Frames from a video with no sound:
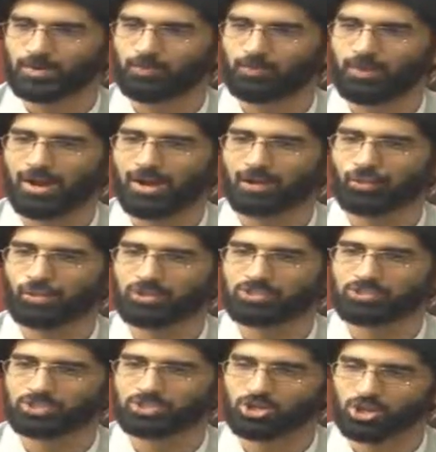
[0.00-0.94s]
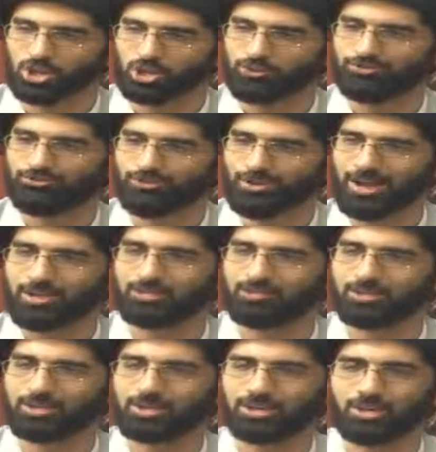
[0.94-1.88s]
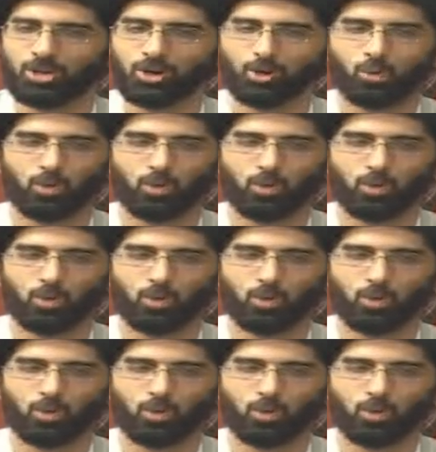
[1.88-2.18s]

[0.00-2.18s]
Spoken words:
by which her family